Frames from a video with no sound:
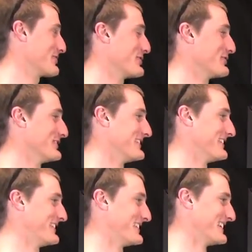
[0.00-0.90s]
the
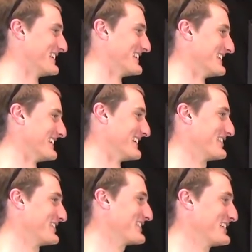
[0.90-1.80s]
hoods,
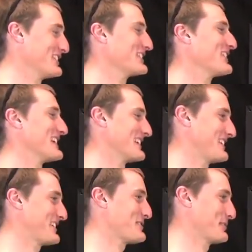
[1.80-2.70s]
so it's gonna look like a
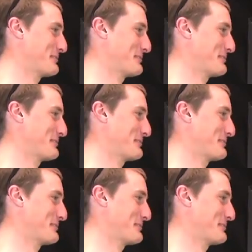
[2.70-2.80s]
single